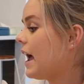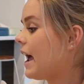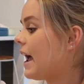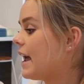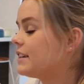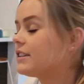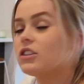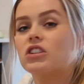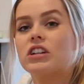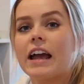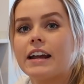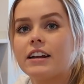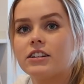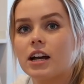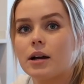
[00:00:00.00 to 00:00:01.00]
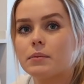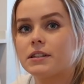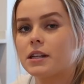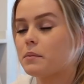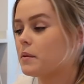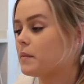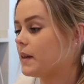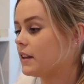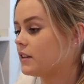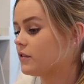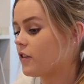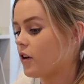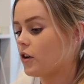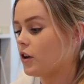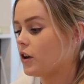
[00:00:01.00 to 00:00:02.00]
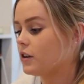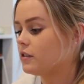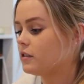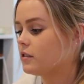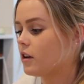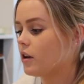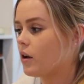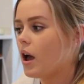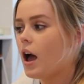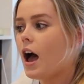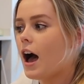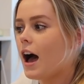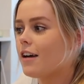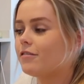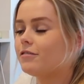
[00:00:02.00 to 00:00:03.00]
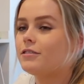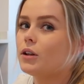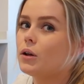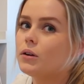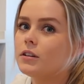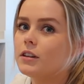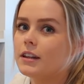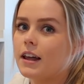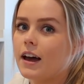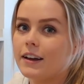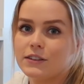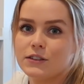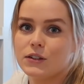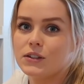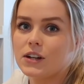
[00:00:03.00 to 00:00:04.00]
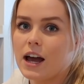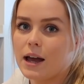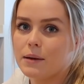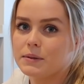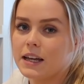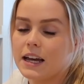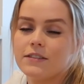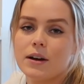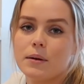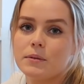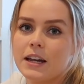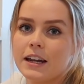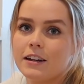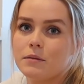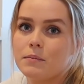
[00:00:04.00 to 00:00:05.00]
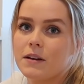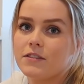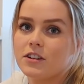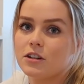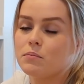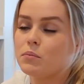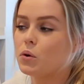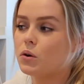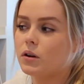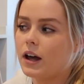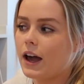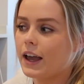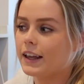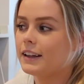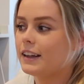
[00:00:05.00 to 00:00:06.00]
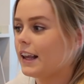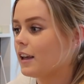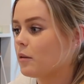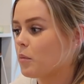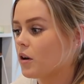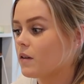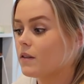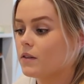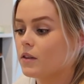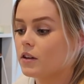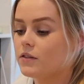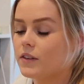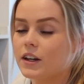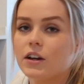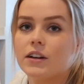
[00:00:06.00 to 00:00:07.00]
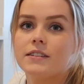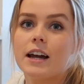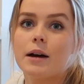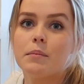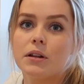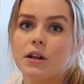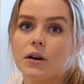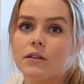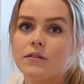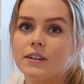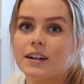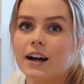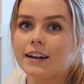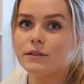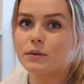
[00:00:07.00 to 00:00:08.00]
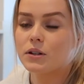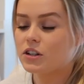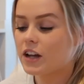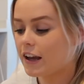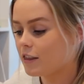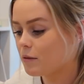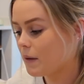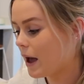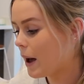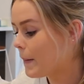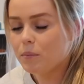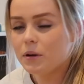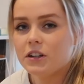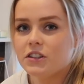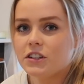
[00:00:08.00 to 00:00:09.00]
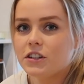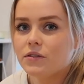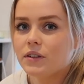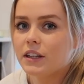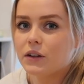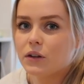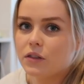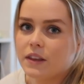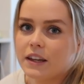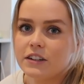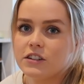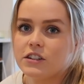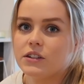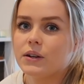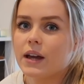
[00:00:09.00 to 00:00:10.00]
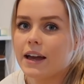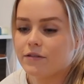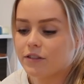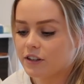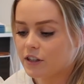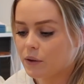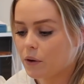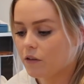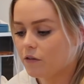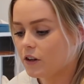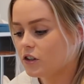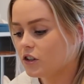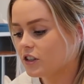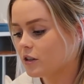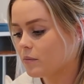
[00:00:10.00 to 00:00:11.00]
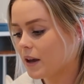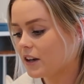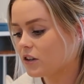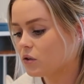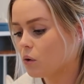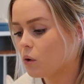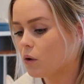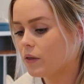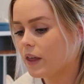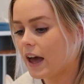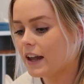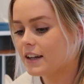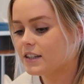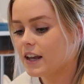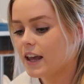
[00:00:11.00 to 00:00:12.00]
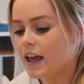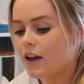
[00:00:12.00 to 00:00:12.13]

and change up some of these photos. So I've vlogged the last two times I've updated my vision board. I can link both of those videos down below if you guys want to check them out. But it's just a really good thing to do every so often just to make sure that